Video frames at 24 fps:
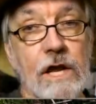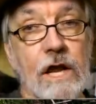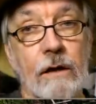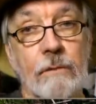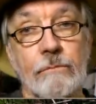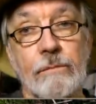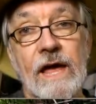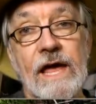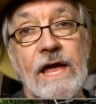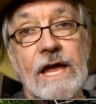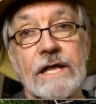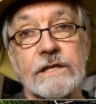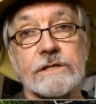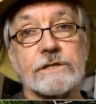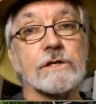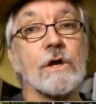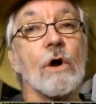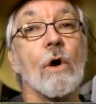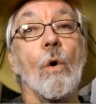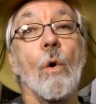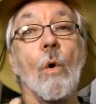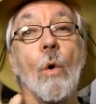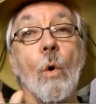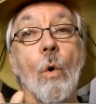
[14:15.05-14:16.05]
abates,
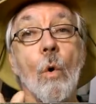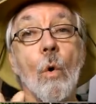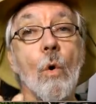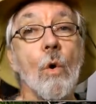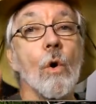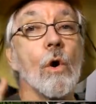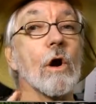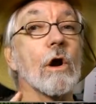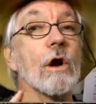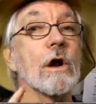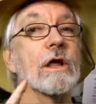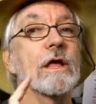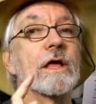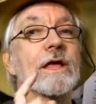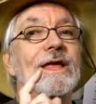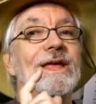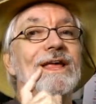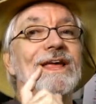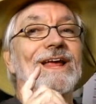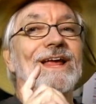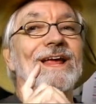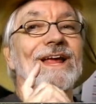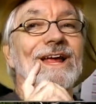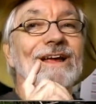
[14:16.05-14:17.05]
or
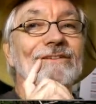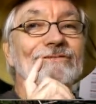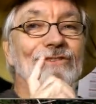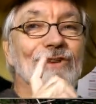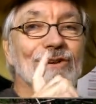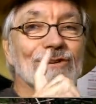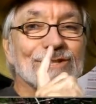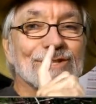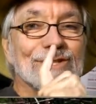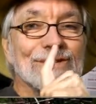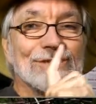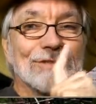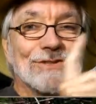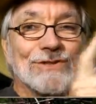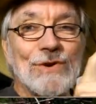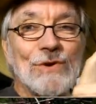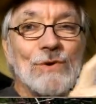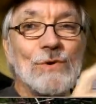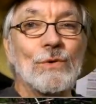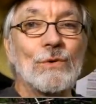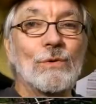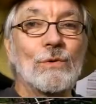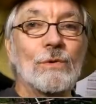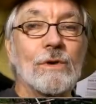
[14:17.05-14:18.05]
if there's a
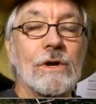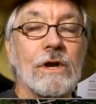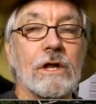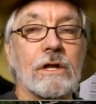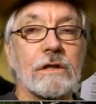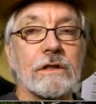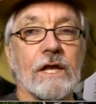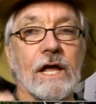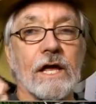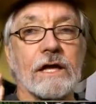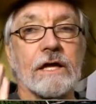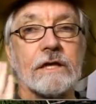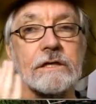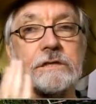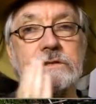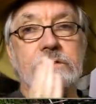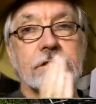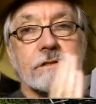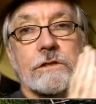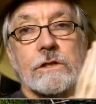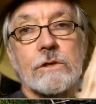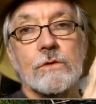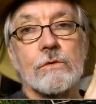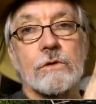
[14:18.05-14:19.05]
zone like a
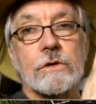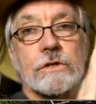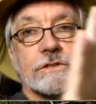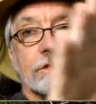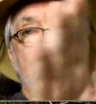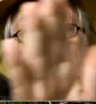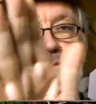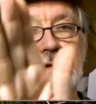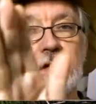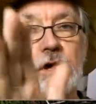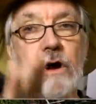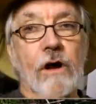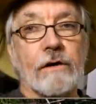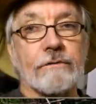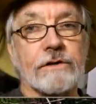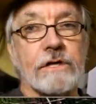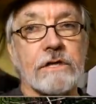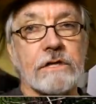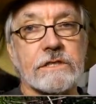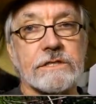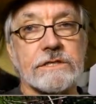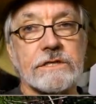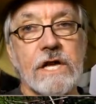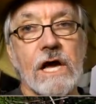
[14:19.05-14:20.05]
slough or something off to
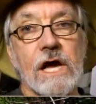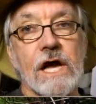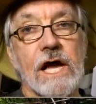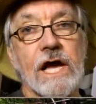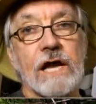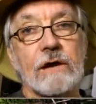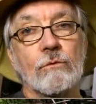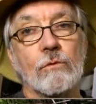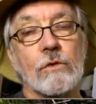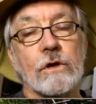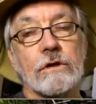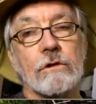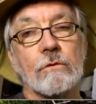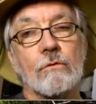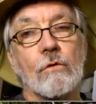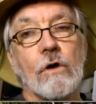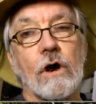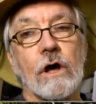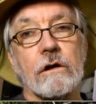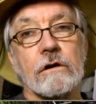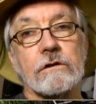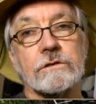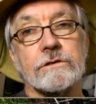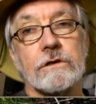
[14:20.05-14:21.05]
the side where the
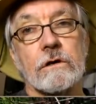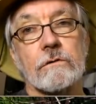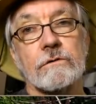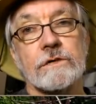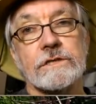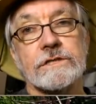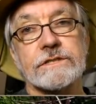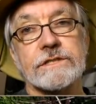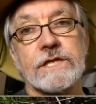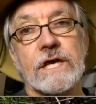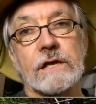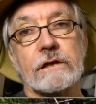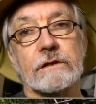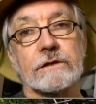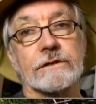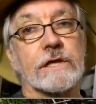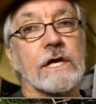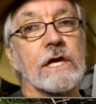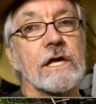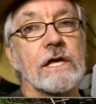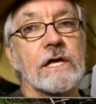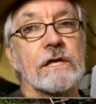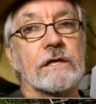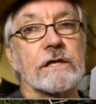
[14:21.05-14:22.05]
water's always settled.
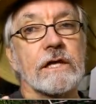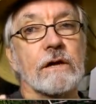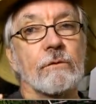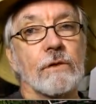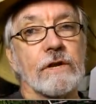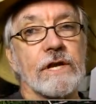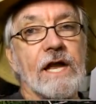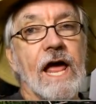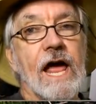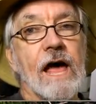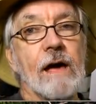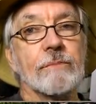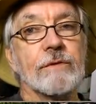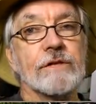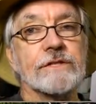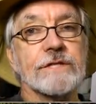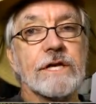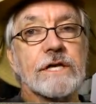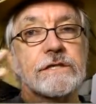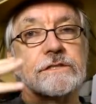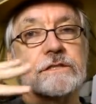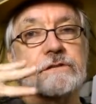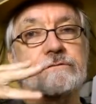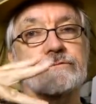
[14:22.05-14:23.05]
Then what happens
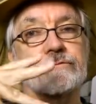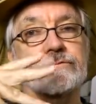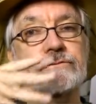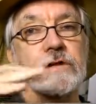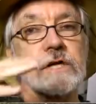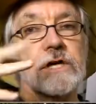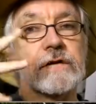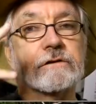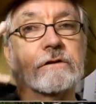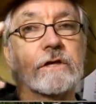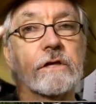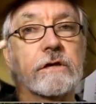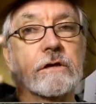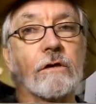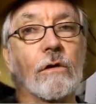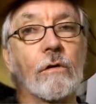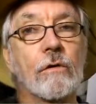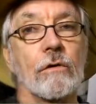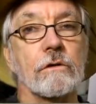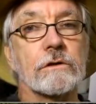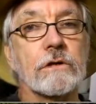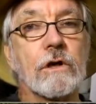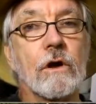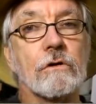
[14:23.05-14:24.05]
as the flood
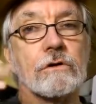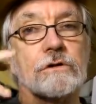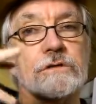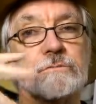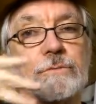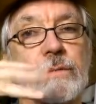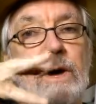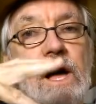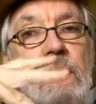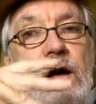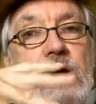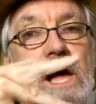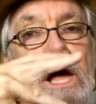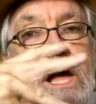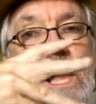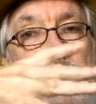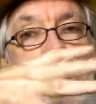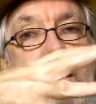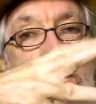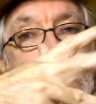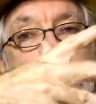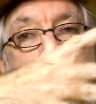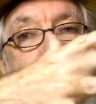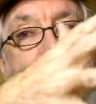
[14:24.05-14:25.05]
gold goes
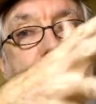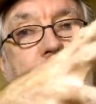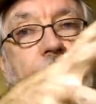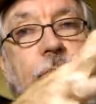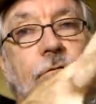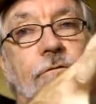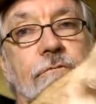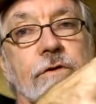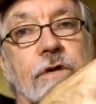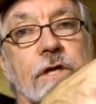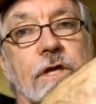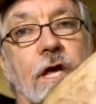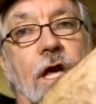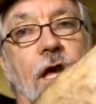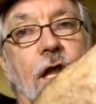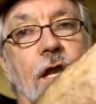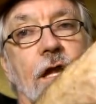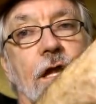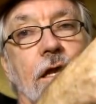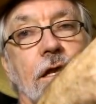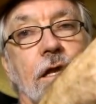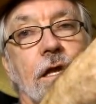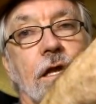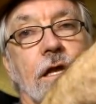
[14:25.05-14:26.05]
by, some of it kind
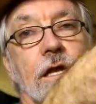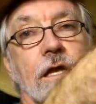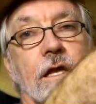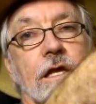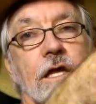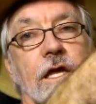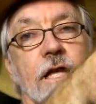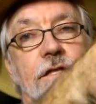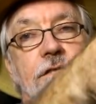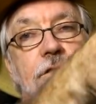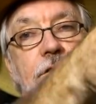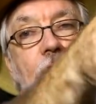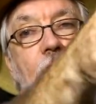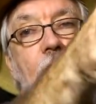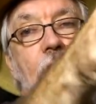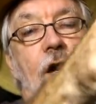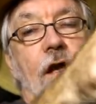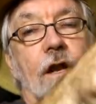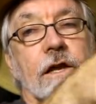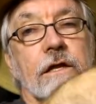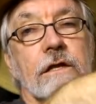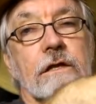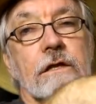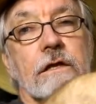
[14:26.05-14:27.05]
of gets
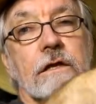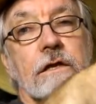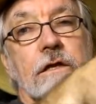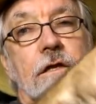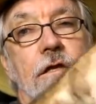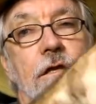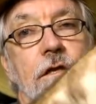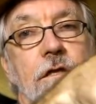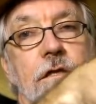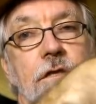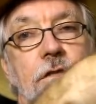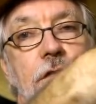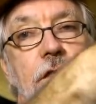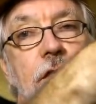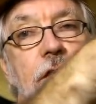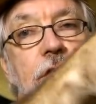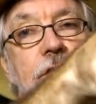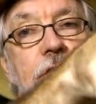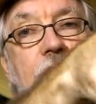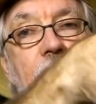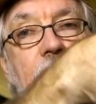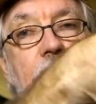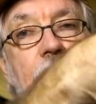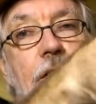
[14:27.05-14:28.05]
caught in the little
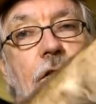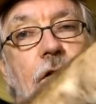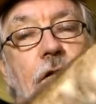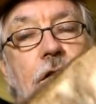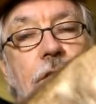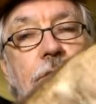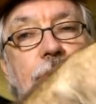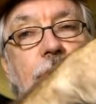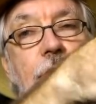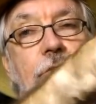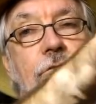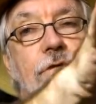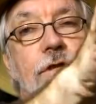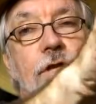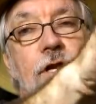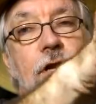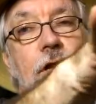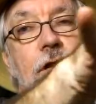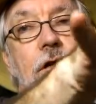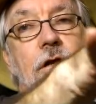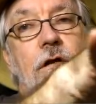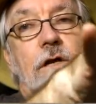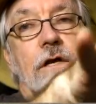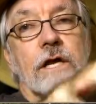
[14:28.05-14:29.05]
tiny currents over
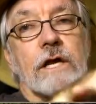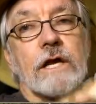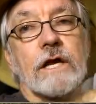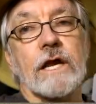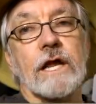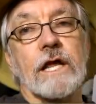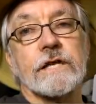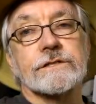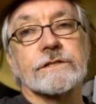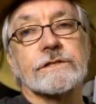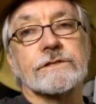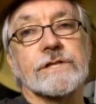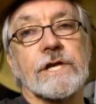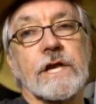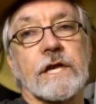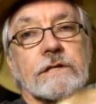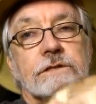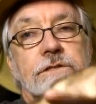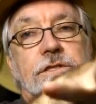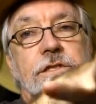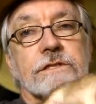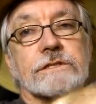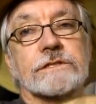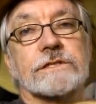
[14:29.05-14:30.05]
there, and it has a
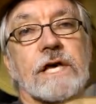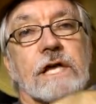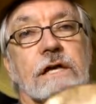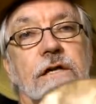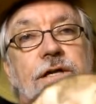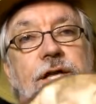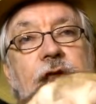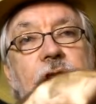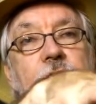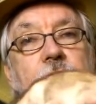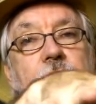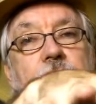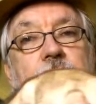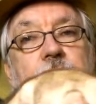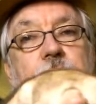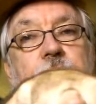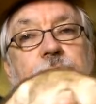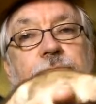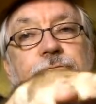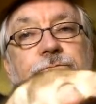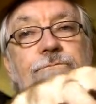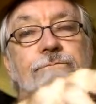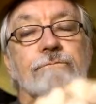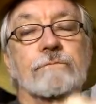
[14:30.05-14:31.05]
chance to settle down and
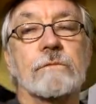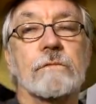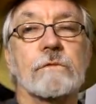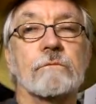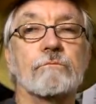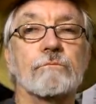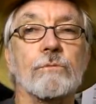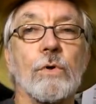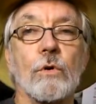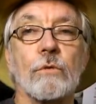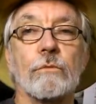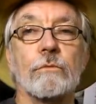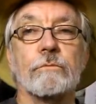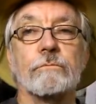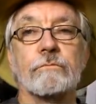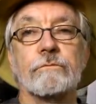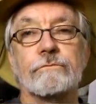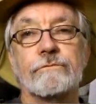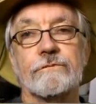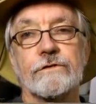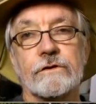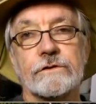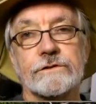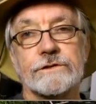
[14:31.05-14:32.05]
boom,
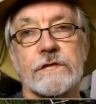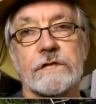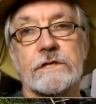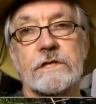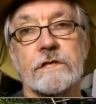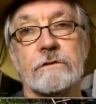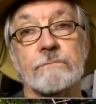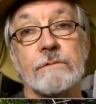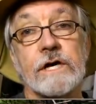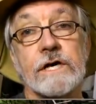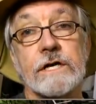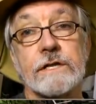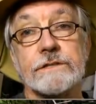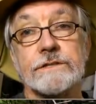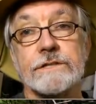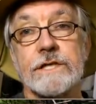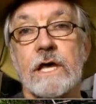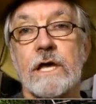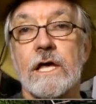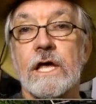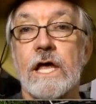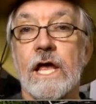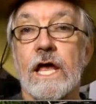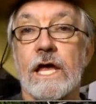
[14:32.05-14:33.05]
fills in the muds.
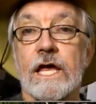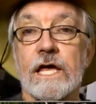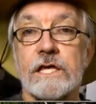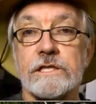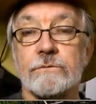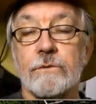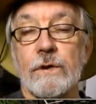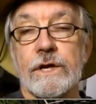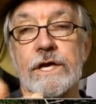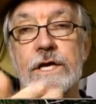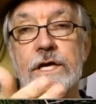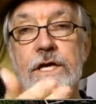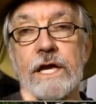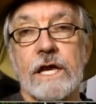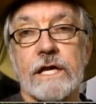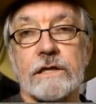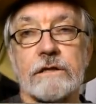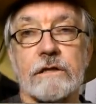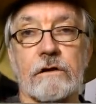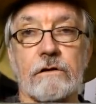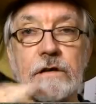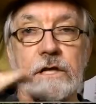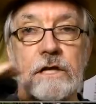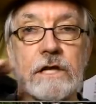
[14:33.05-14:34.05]
And guess what you
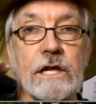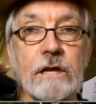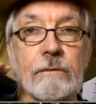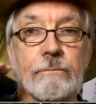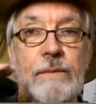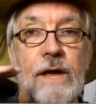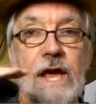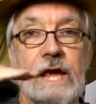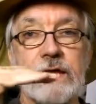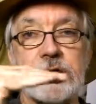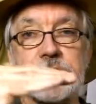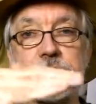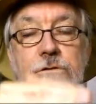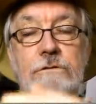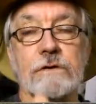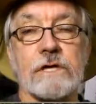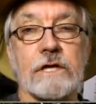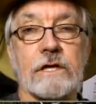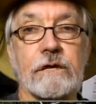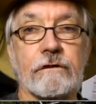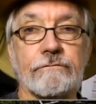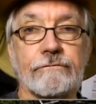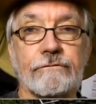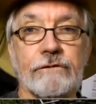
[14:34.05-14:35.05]
get there? You get a pay
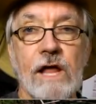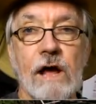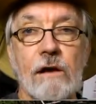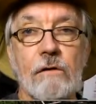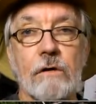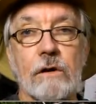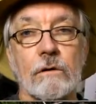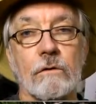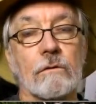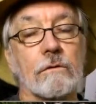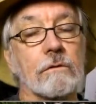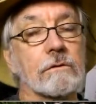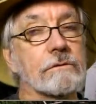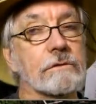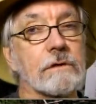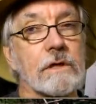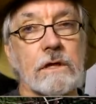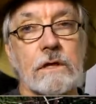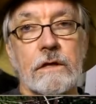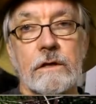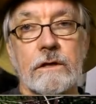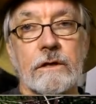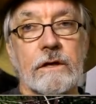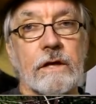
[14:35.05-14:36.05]
streak of flower gold.
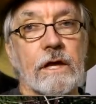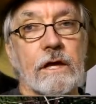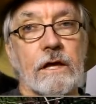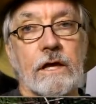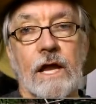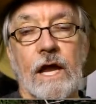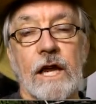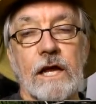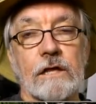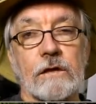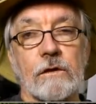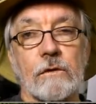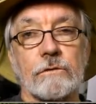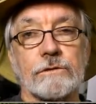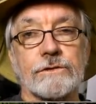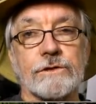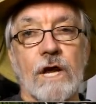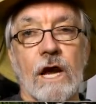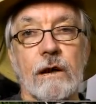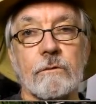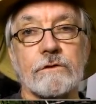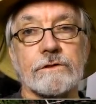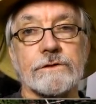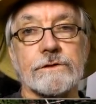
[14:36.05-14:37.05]
Hey, the old
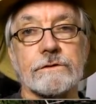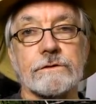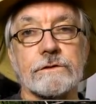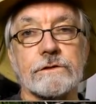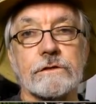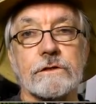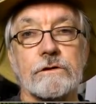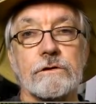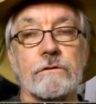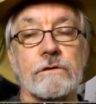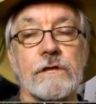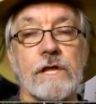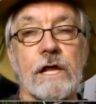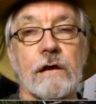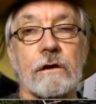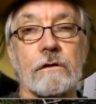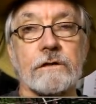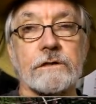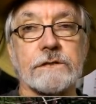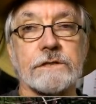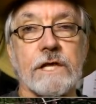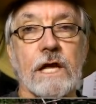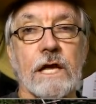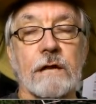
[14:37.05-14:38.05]
timers used to do that
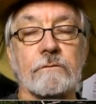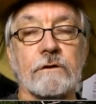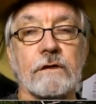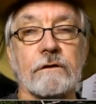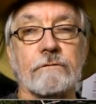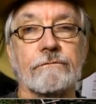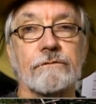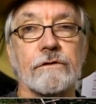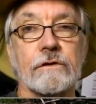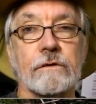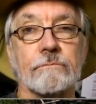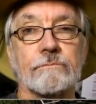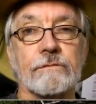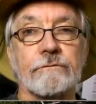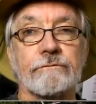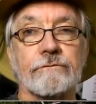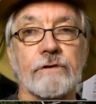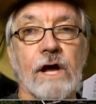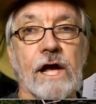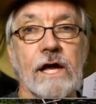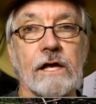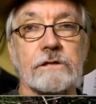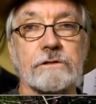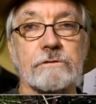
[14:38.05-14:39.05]
all the time. They'd fill up their
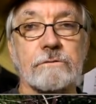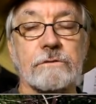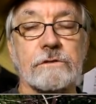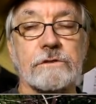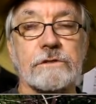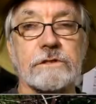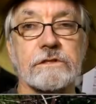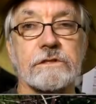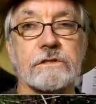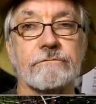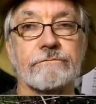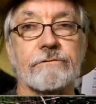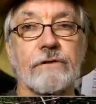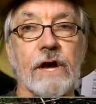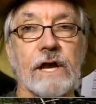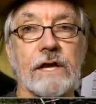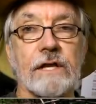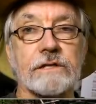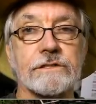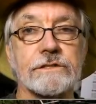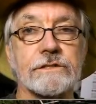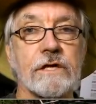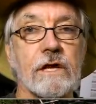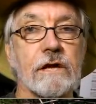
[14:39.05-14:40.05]
vials with just the
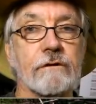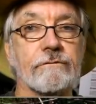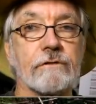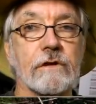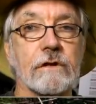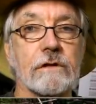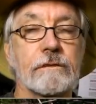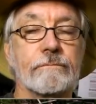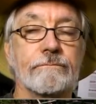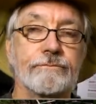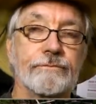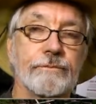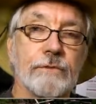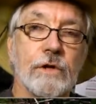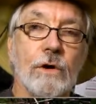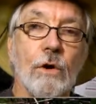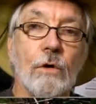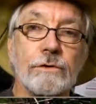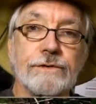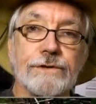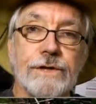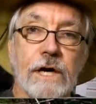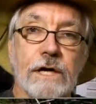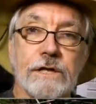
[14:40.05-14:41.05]
finest stuff,
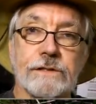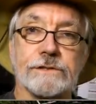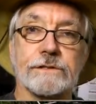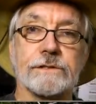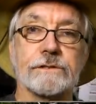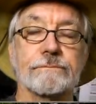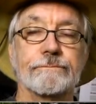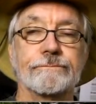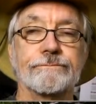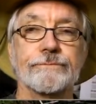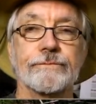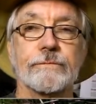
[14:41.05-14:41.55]
gold dust.